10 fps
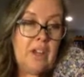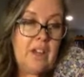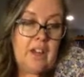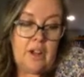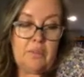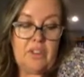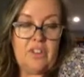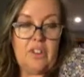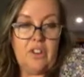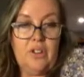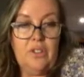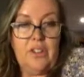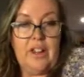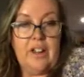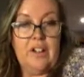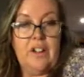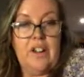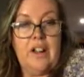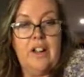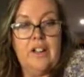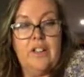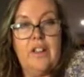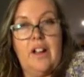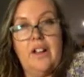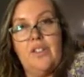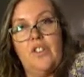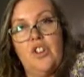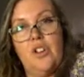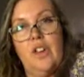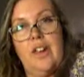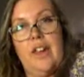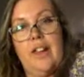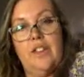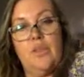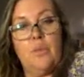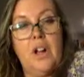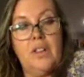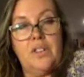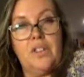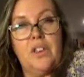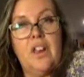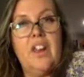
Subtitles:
but still using iron and oxygen, as rust.